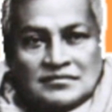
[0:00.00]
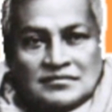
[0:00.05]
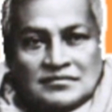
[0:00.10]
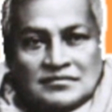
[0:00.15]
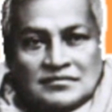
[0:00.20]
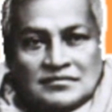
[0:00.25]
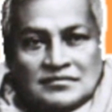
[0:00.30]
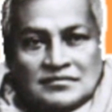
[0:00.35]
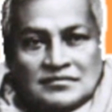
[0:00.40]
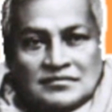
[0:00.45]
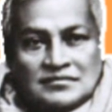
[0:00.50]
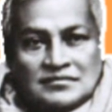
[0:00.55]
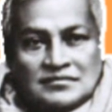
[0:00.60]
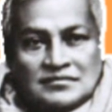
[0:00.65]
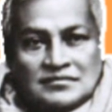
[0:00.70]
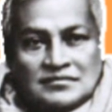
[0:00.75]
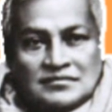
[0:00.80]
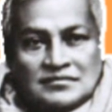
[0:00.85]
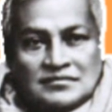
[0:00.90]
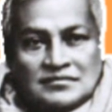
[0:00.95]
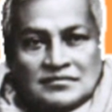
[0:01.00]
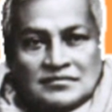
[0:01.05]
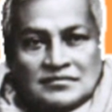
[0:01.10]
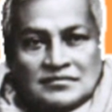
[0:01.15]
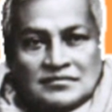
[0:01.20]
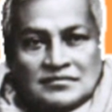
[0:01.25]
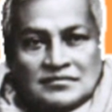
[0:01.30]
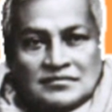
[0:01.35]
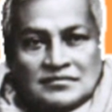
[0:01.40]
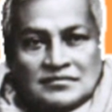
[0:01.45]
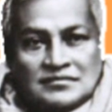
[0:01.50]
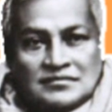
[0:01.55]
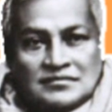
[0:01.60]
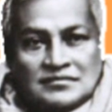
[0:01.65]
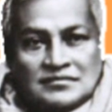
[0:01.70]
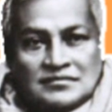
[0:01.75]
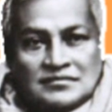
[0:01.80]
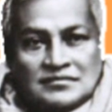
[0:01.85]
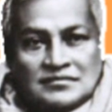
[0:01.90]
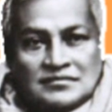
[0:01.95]

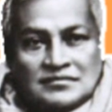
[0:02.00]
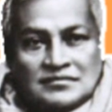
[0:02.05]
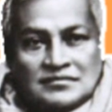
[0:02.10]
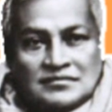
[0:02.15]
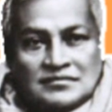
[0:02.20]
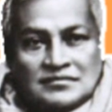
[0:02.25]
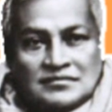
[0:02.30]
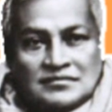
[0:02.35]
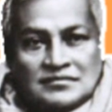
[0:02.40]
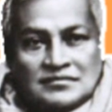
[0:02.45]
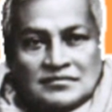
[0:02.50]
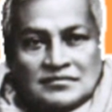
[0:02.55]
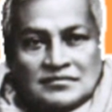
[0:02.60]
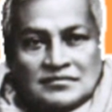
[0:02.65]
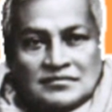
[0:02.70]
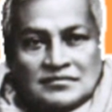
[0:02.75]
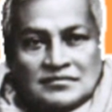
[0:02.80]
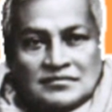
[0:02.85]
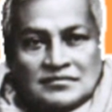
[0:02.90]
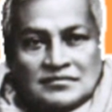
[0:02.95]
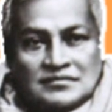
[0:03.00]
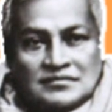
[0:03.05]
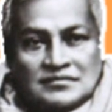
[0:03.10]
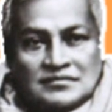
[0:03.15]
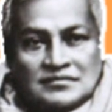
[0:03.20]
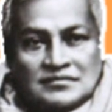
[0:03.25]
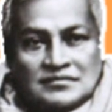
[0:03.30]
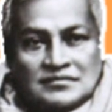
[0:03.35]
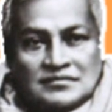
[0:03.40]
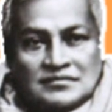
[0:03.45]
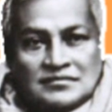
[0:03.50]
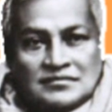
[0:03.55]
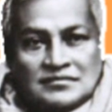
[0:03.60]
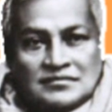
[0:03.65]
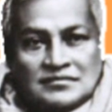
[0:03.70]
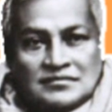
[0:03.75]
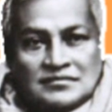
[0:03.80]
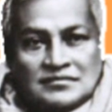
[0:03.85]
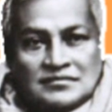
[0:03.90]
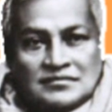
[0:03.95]

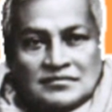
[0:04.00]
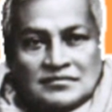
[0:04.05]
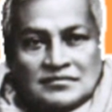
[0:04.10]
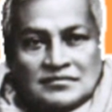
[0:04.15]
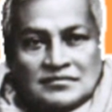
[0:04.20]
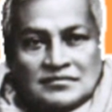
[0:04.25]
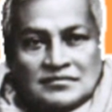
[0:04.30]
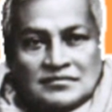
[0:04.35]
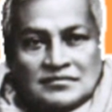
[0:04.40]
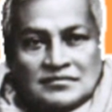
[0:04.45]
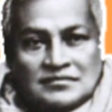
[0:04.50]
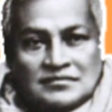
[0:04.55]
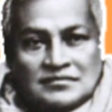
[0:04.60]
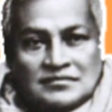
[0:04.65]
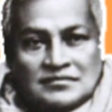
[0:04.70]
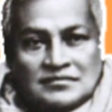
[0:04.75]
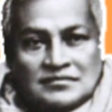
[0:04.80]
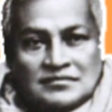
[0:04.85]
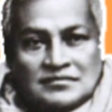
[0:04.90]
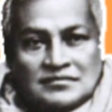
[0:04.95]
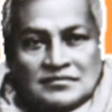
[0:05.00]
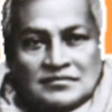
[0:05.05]
This is a still picture; no speech is visible.